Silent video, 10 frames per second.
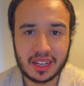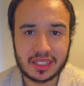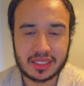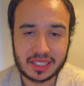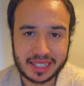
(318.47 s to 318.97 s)

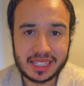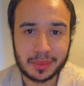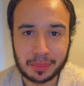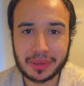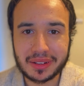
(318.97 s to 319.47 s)
to
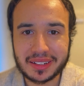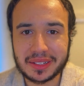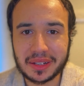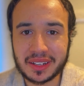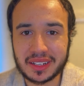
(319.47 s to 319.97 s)
keep
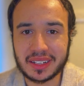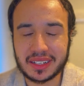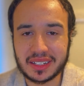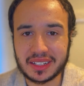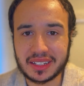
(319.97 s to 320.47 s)

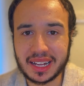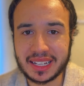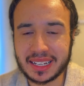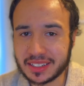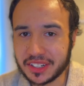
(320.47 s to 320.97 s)

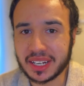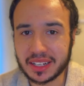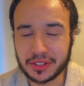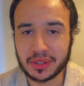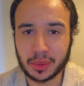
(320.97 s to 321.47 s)

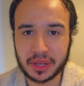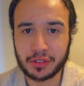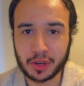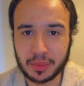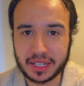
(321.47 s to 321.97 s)
education away
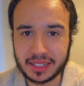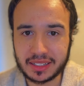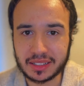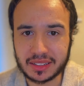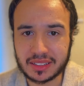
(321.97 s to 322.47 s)
from the
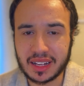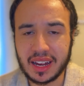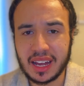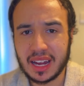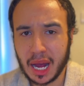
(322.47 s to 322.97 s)
Indians.
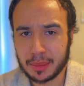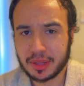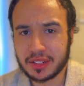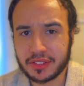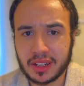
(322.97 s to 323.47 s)
I
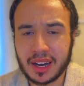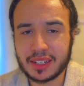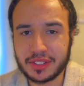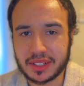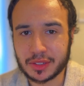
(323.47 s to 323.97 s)
believe the
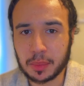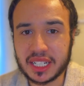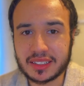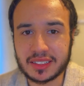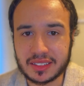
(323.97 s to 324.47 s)
life
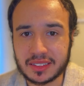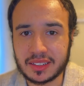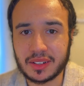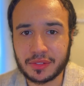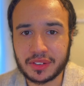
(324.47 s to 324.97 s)

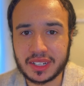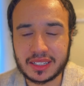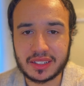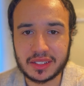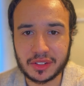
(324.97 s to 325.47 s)
expectancy of an
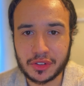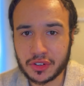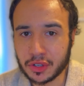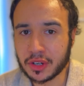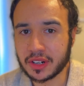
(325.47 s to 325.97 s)
Indian
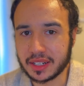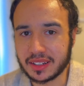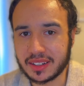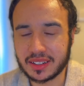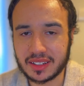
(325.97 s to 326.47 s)

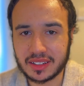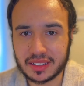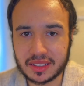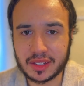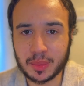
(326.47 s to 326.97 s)
during
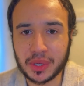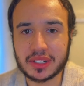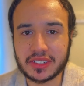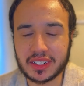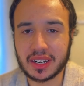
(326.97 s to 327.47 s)
the
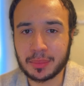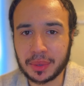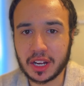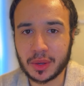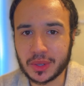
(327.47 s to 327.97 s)
British
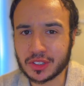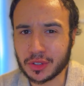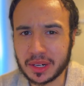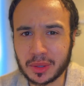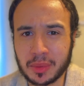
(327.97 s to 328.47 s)
Empire was
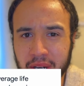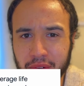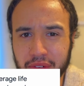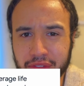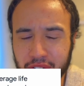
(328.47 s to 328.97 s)
around
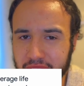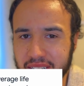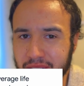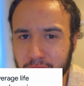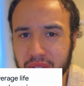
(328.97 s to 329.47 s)
about
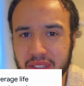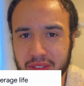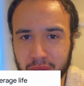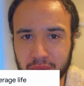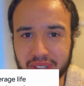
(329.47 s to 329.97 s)
32 years
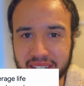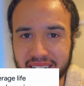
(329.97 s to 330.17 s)
old.